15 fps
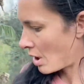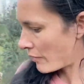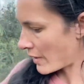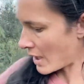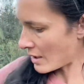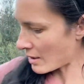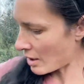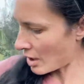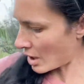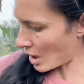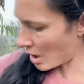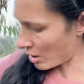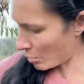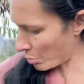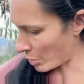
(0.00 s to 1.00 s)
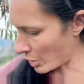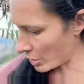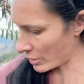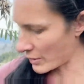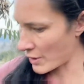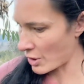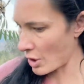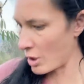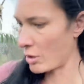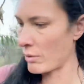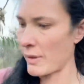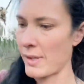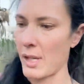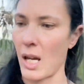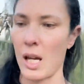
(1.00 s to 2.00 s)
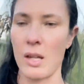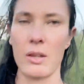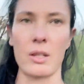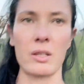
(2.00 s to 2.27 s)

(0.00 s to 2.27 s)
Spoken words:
These are the young pods, so you'll see the